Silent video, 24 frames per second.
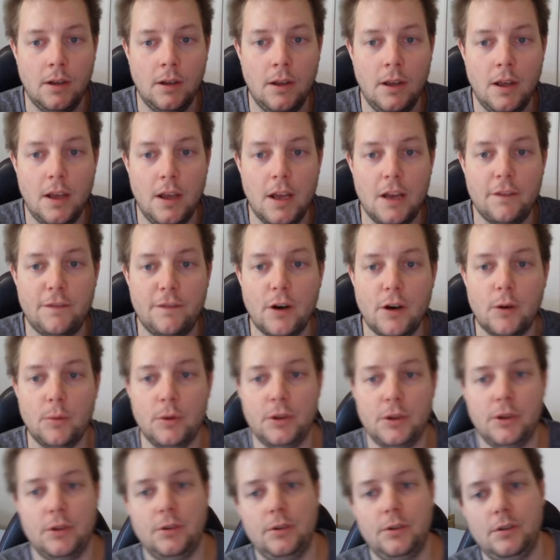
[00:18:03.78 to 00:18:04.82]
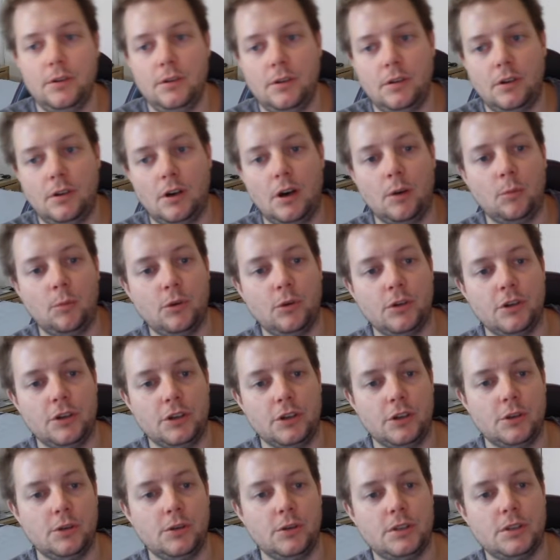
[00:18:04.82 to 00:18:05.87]
If I were you, I wouldn't
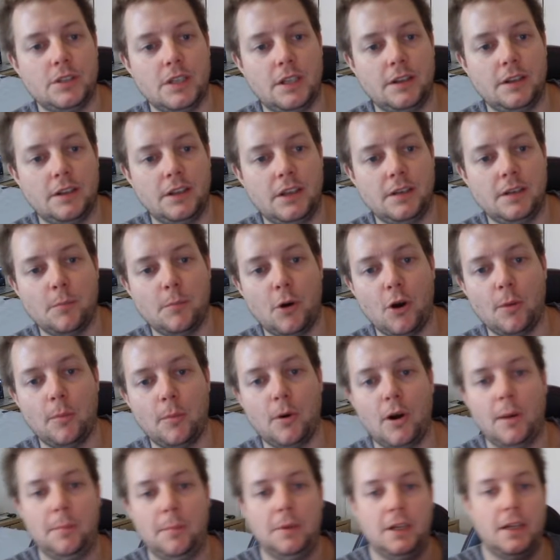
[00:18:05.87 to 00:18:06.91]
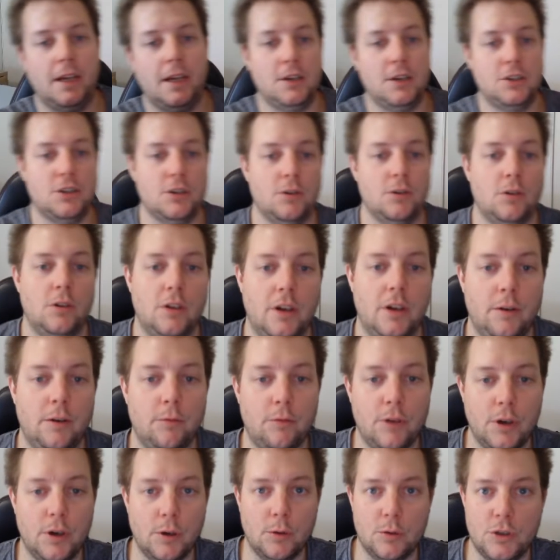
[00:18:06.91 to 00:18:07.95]
use the mobile application on a
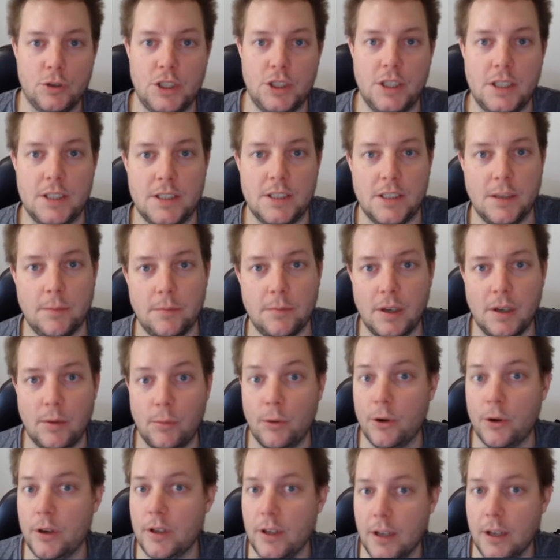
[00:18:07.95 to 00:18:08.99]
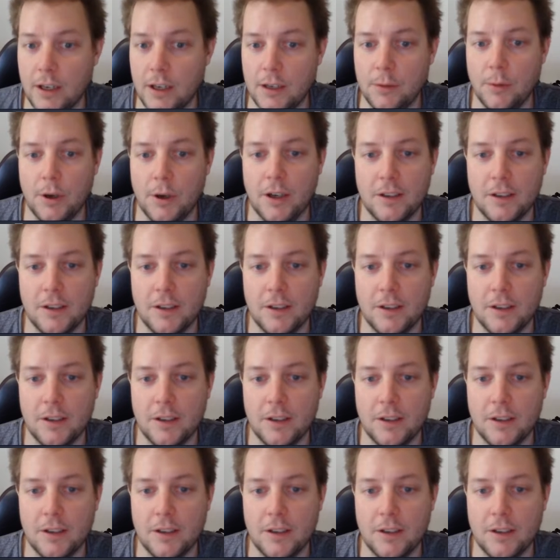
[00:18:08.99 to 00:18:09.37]
real GSM network anyway.